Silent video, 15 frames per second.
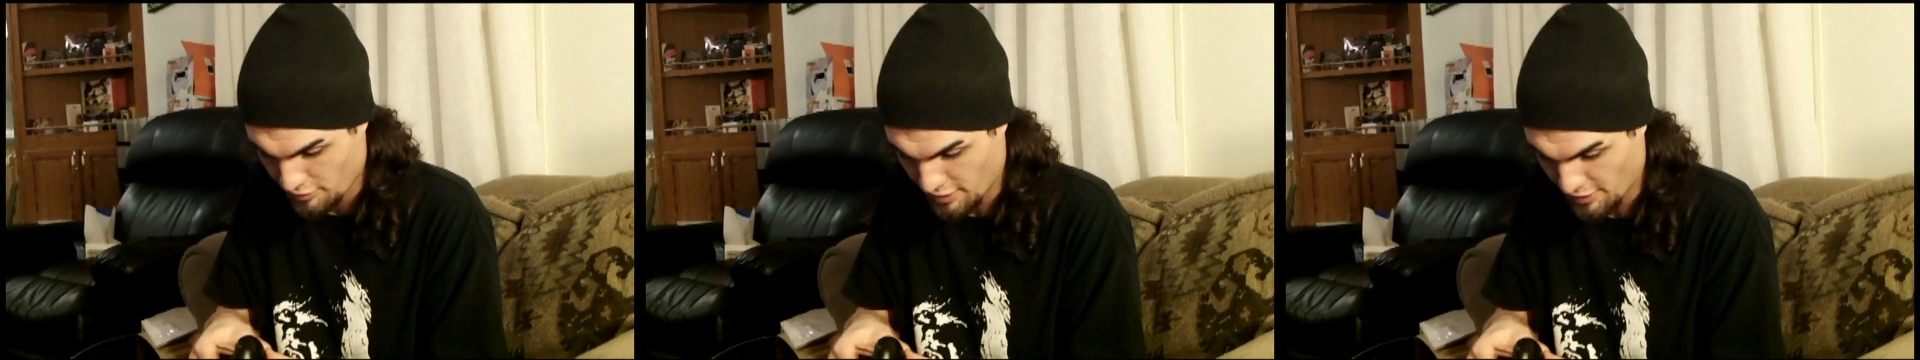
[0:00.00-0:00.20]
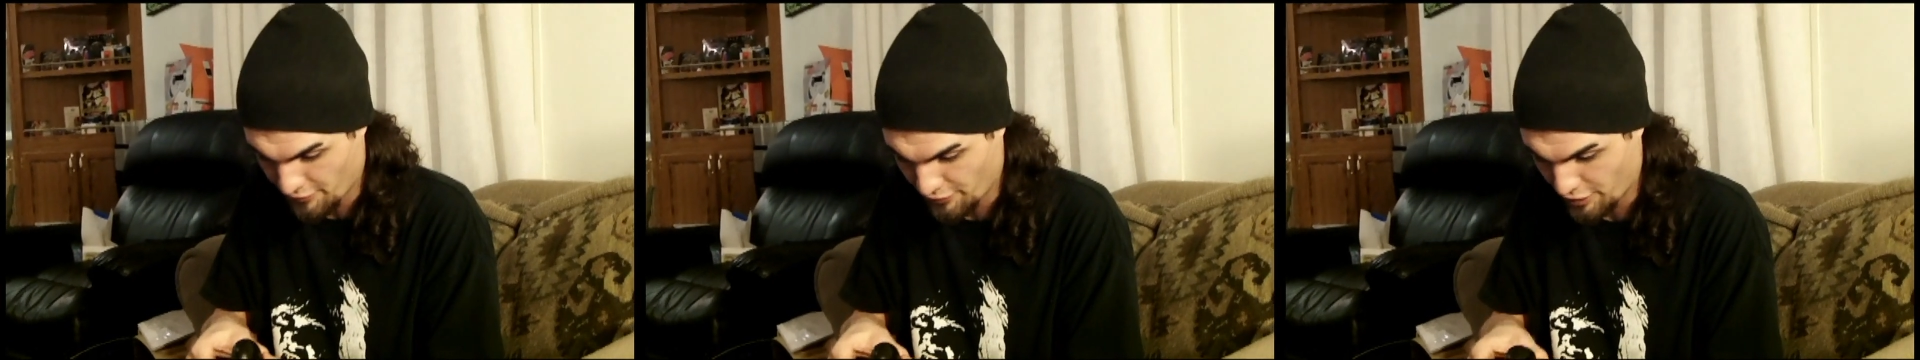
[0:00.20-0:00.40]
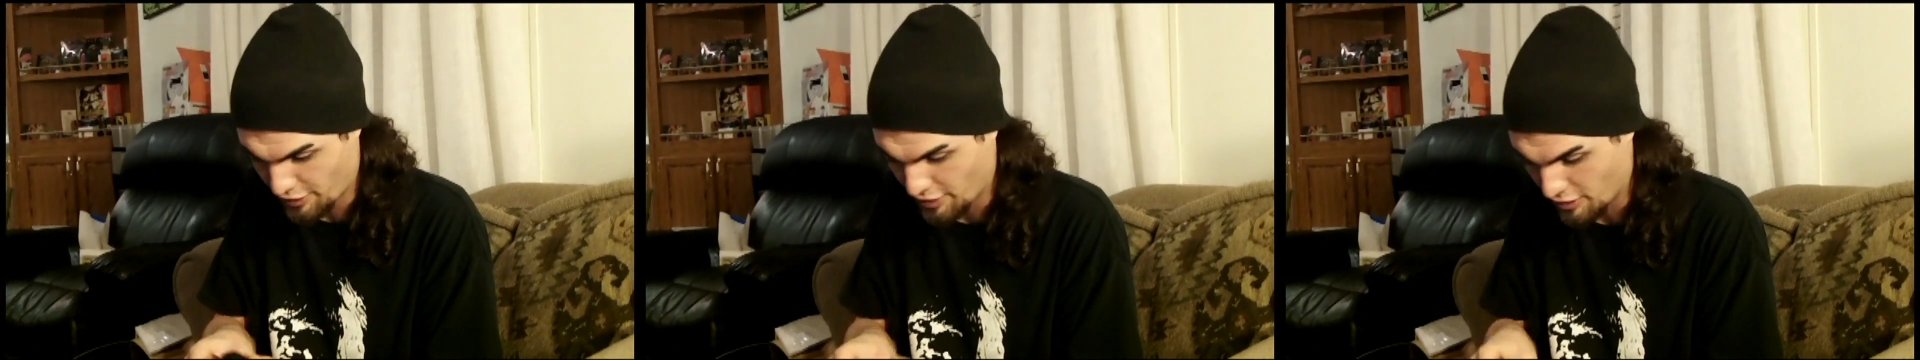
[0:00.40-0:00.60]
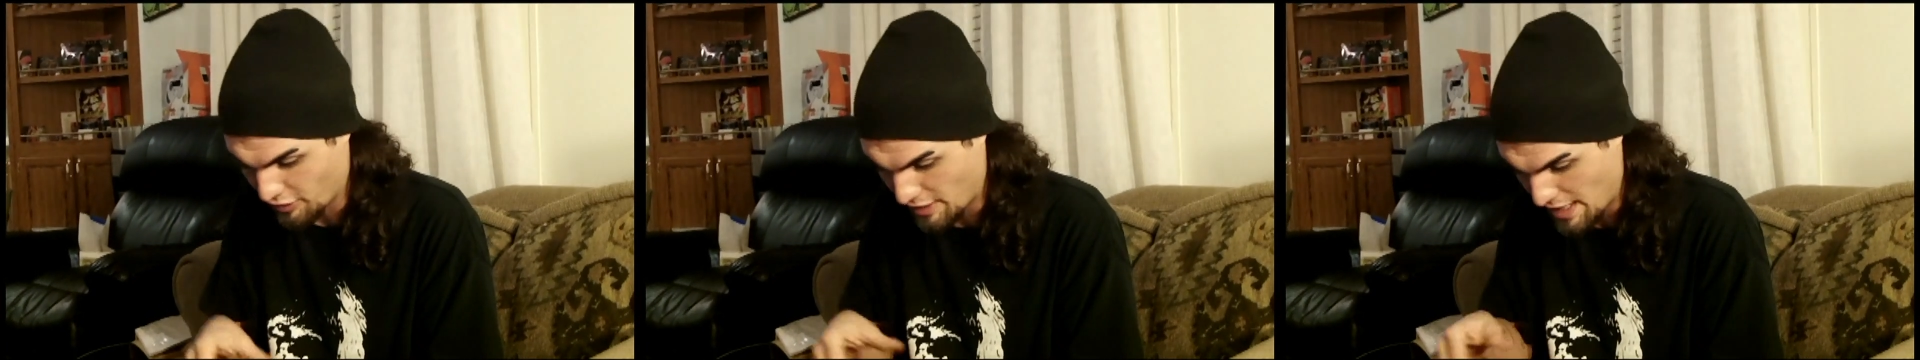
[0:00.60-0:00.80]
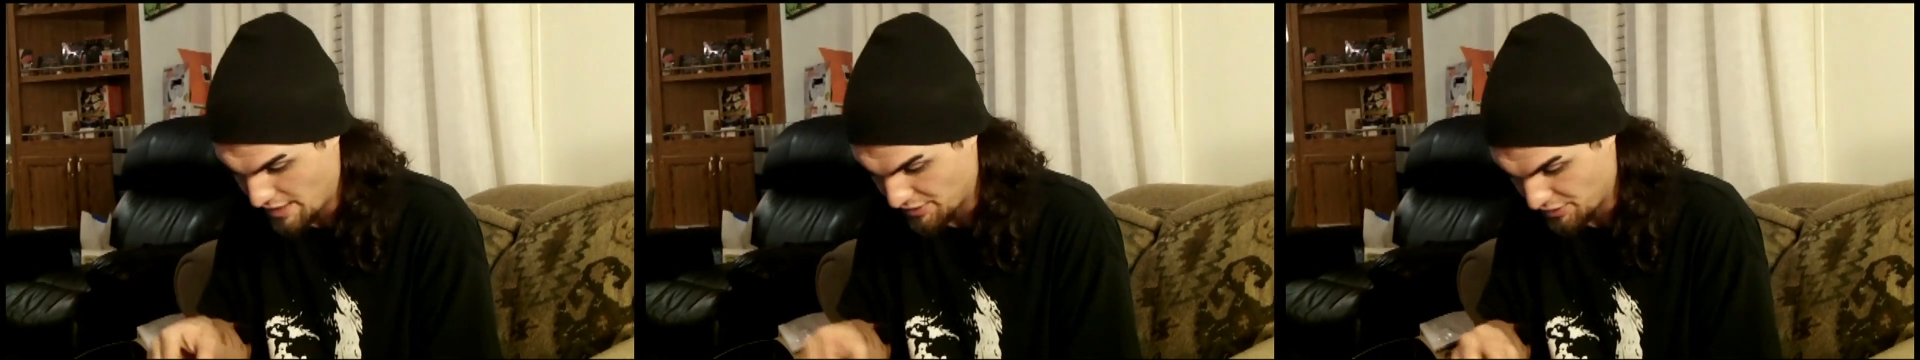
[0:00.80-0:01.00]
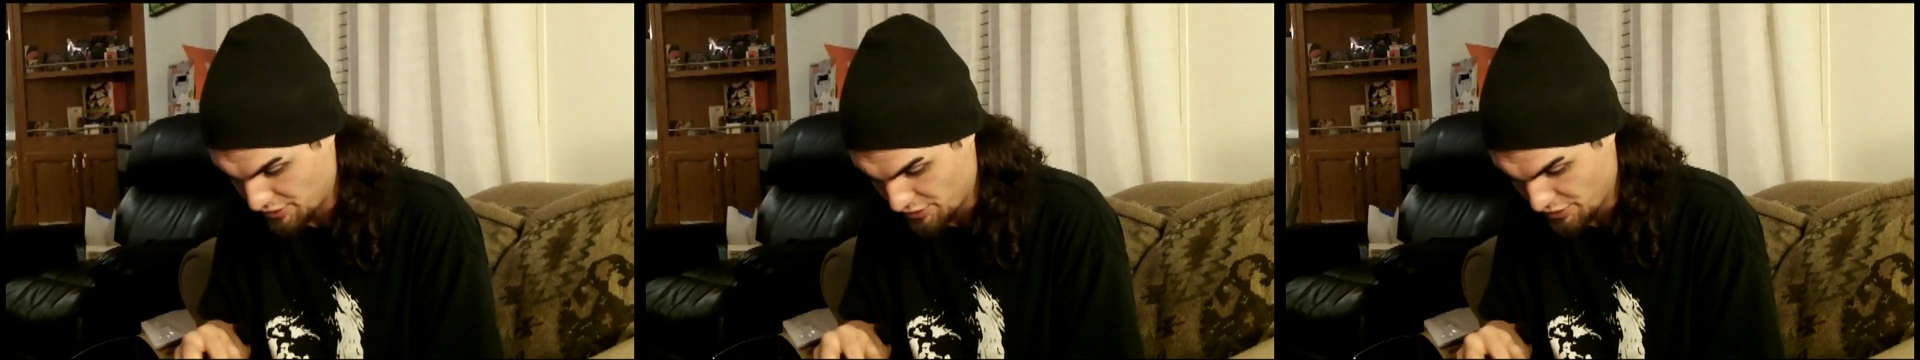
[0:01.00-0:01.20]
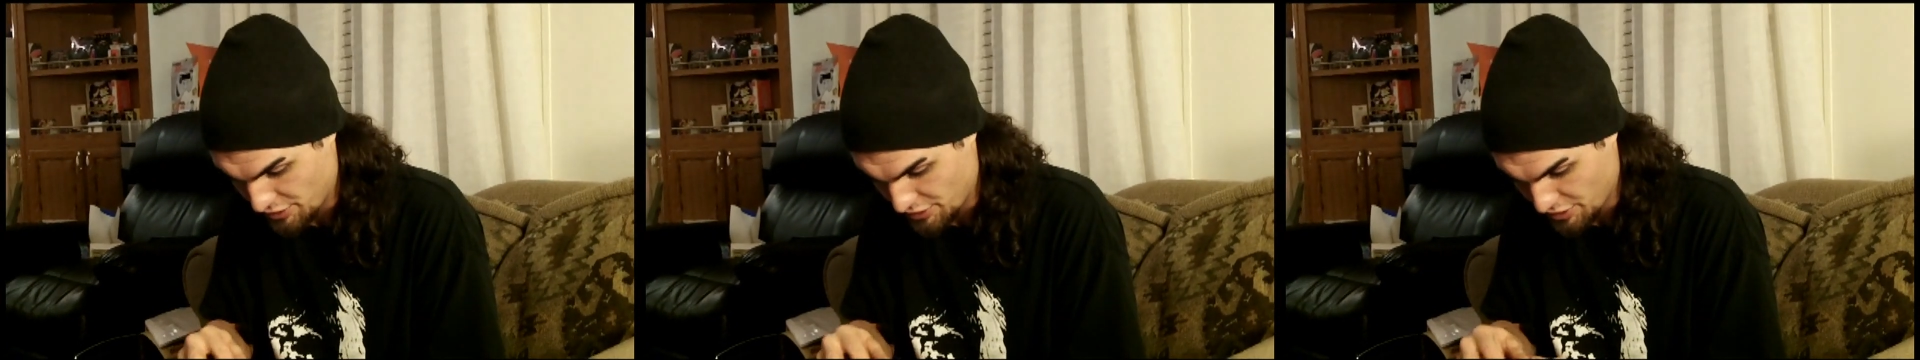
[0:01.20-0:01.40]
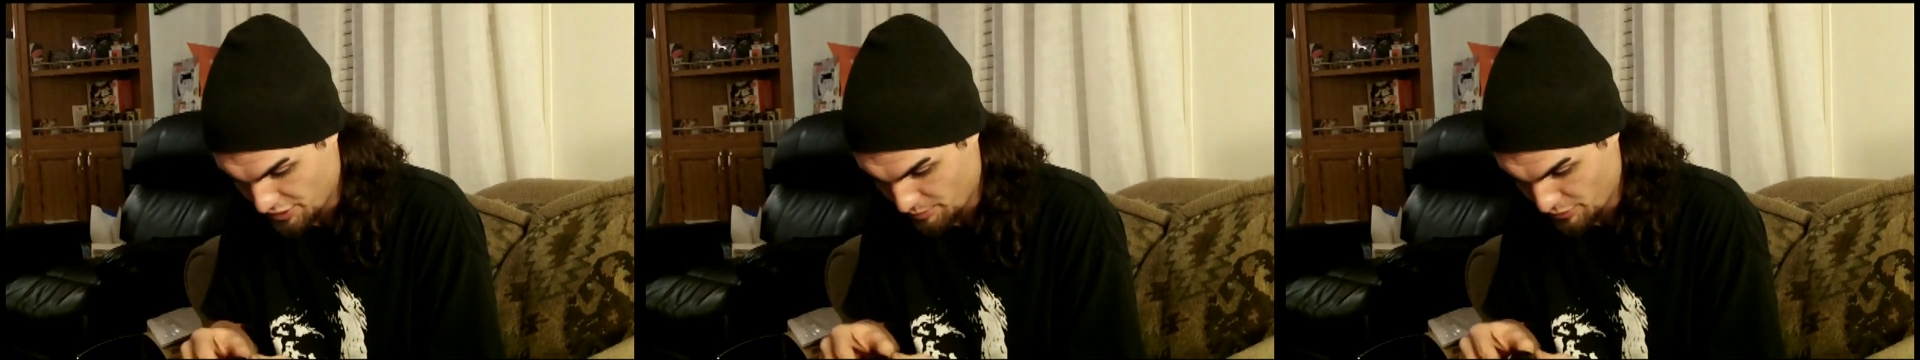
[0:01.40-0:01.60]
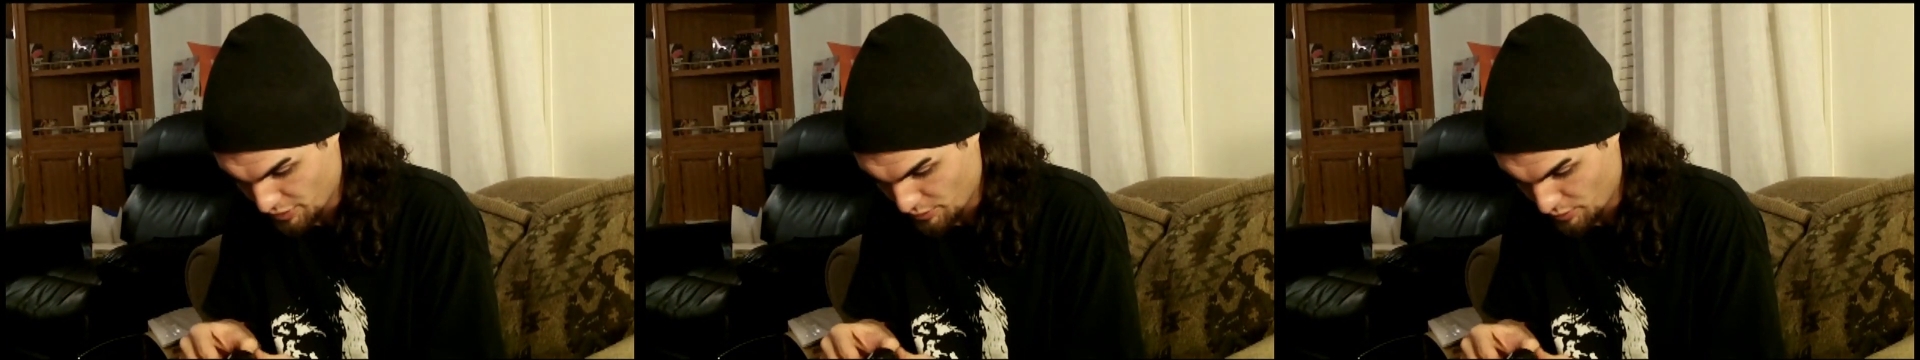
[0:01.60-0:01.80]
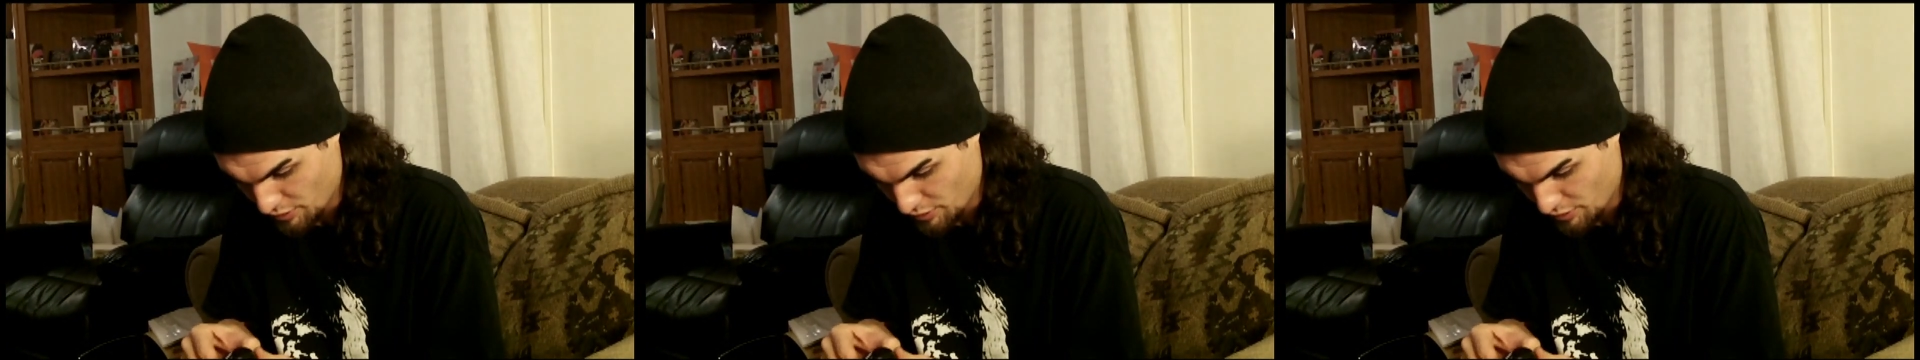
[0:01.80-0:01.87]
like for your glasses or something